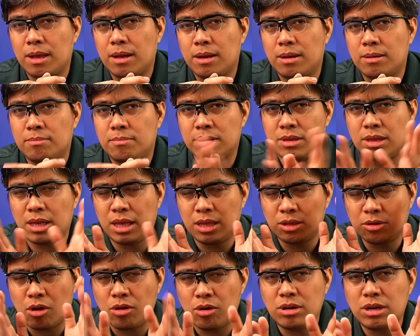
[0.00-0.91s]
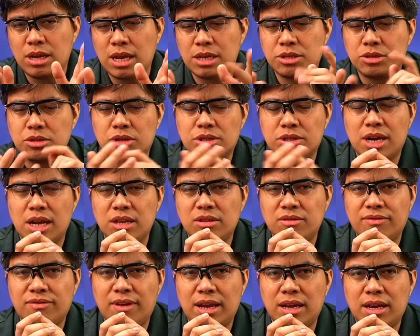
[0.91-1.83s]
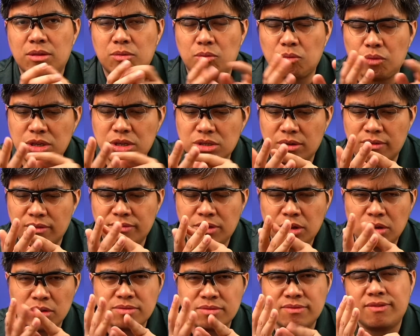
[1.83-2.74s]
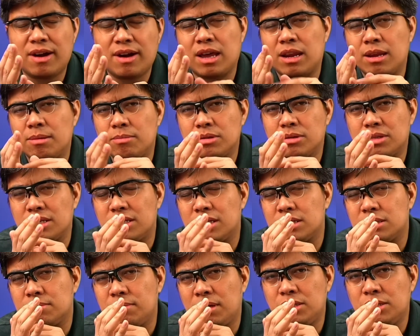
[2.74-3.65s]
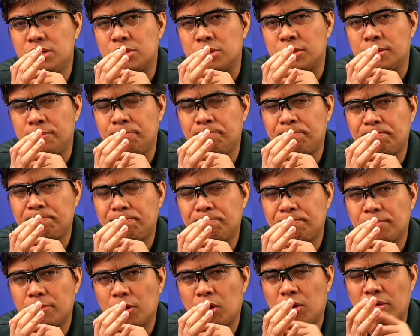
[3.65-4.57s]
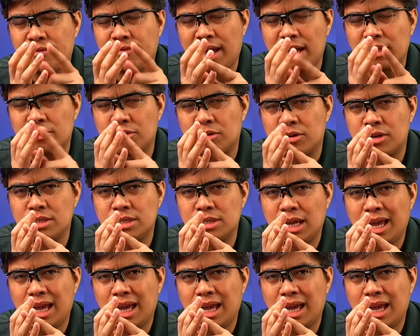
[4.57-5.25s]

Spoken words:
But in correlation, you're trying to find out which of those variables I just mentioned or factors